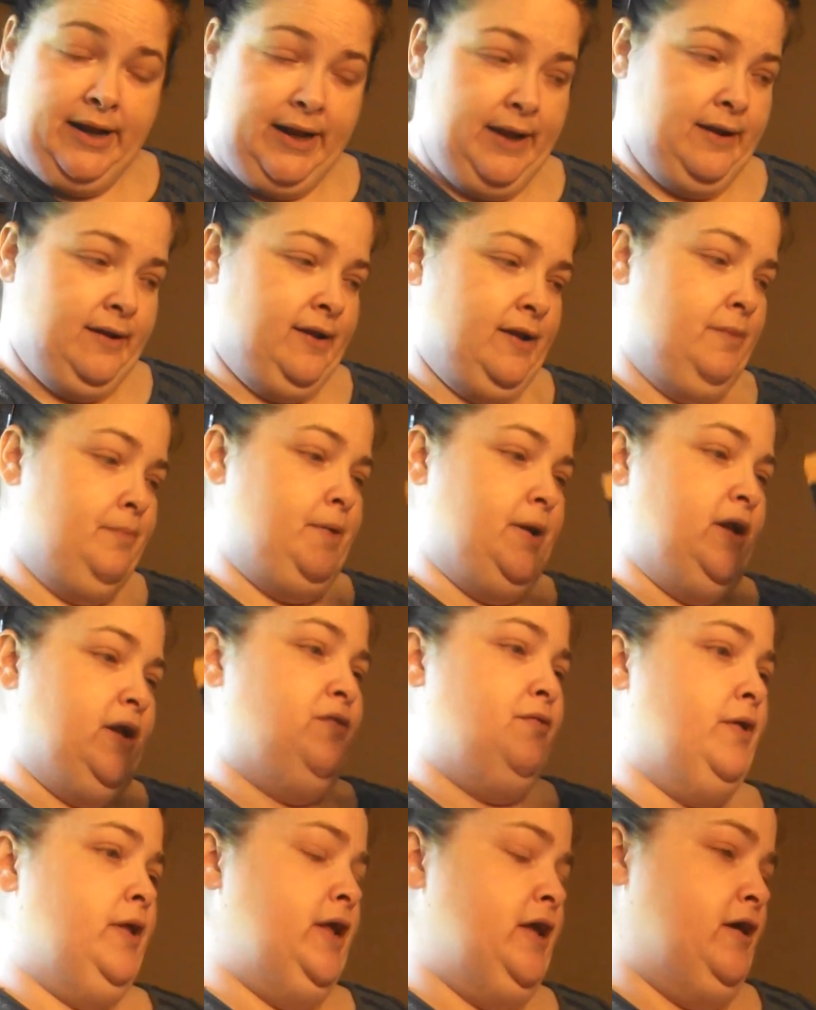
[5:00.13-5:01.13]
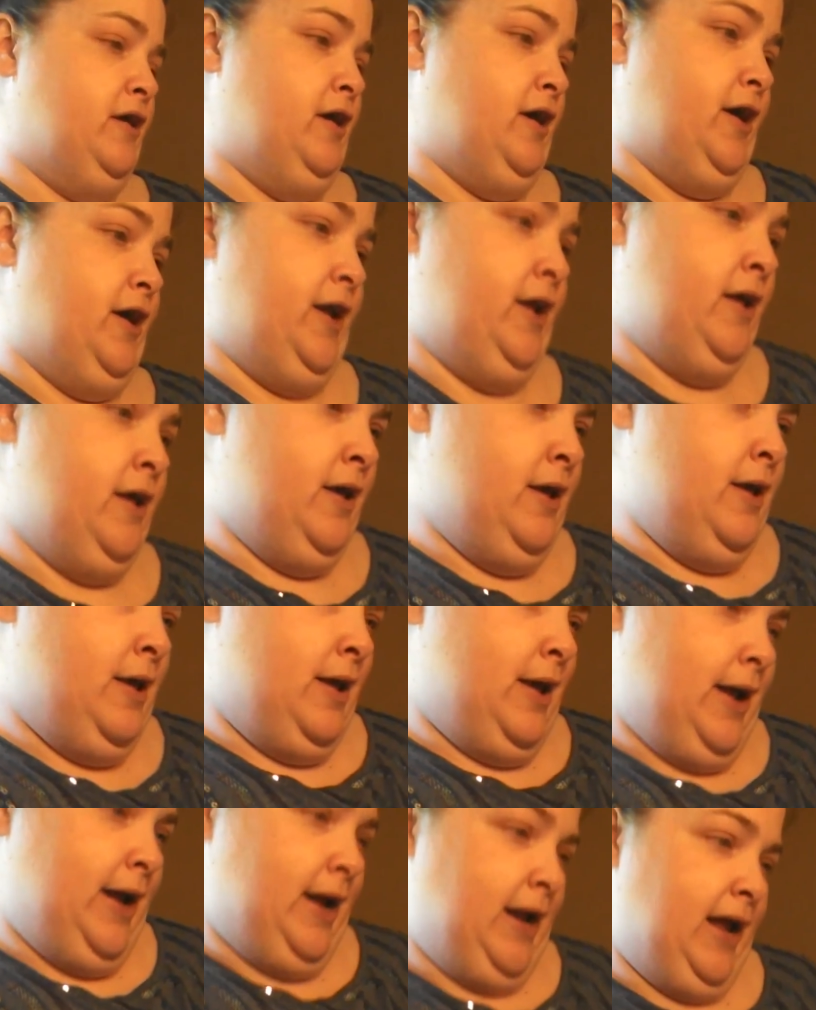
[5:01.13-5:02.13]
it, but it's really good.
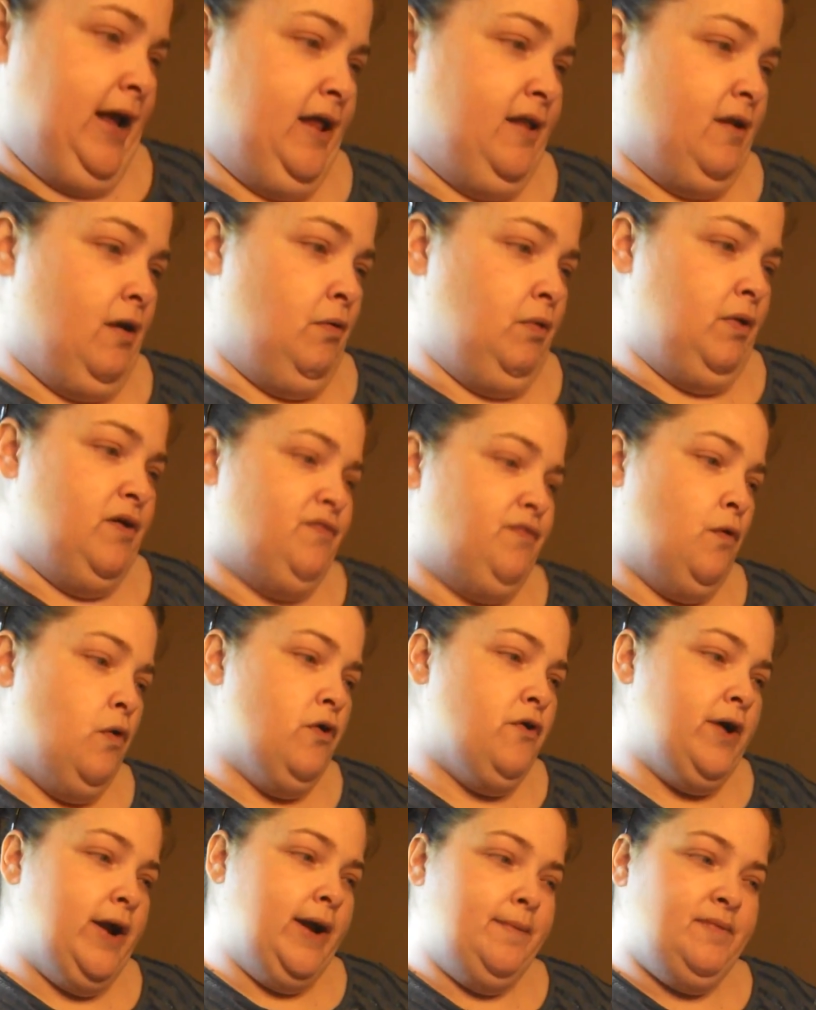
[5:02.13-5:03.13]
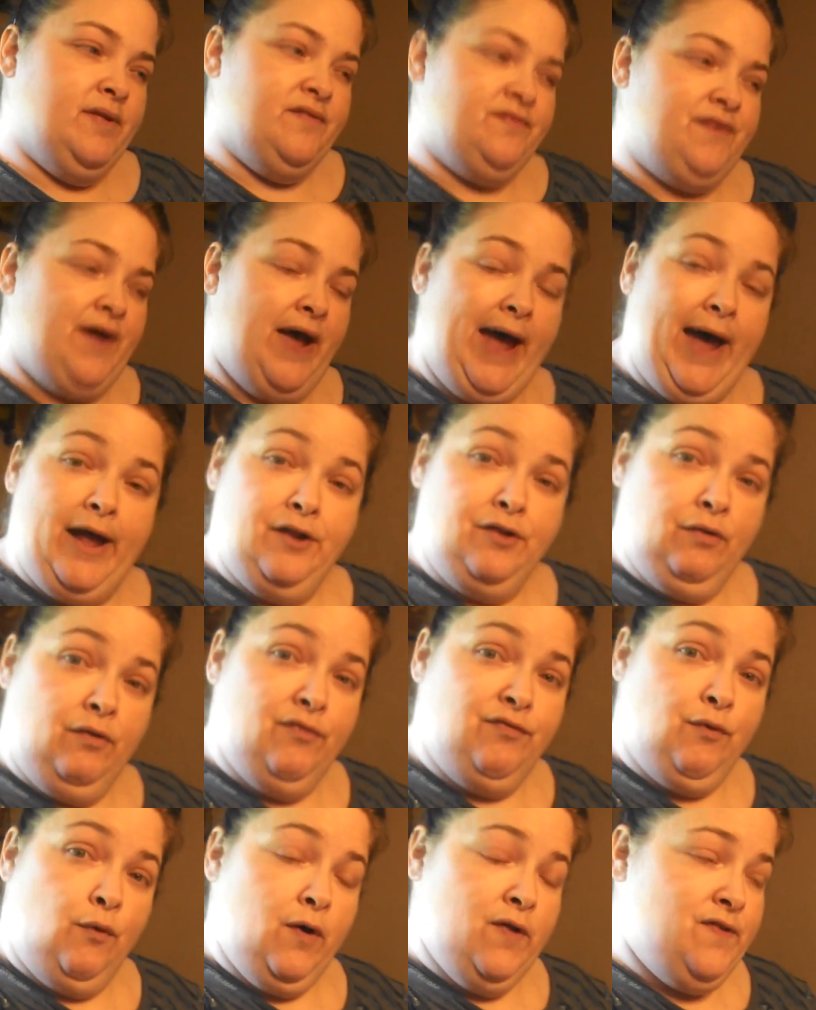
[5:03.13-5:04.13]
It has only 4 grams of fat to
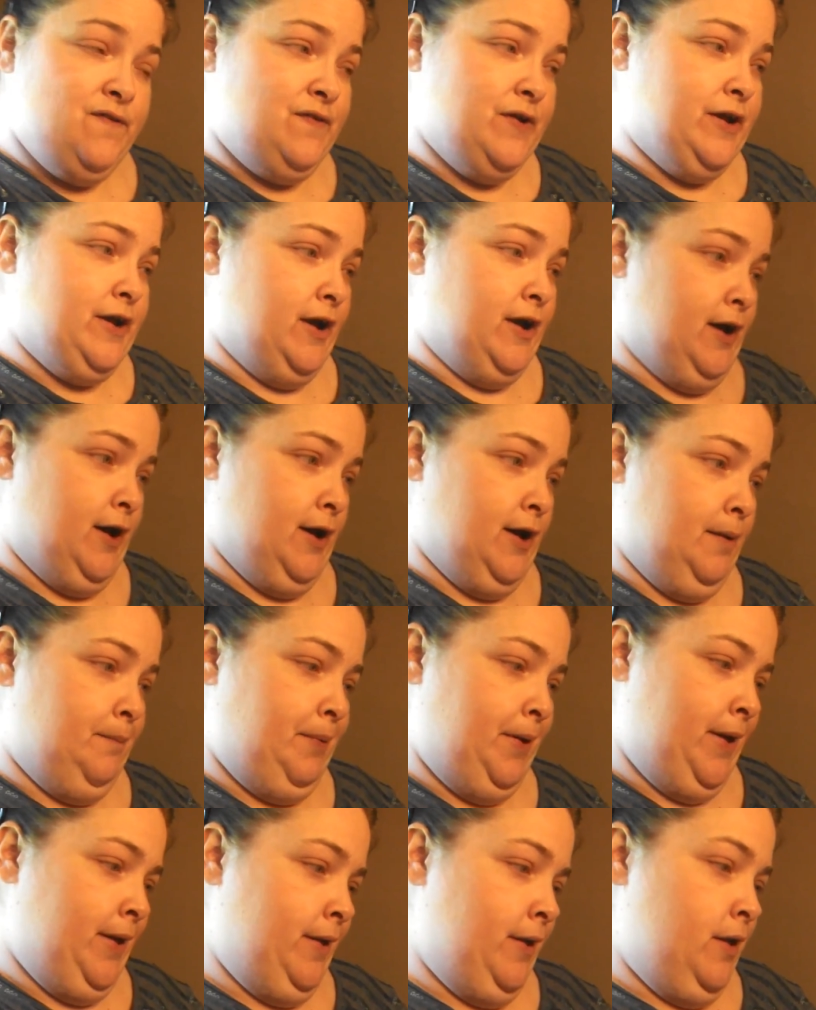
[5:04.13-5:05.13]
1/4 of a cup,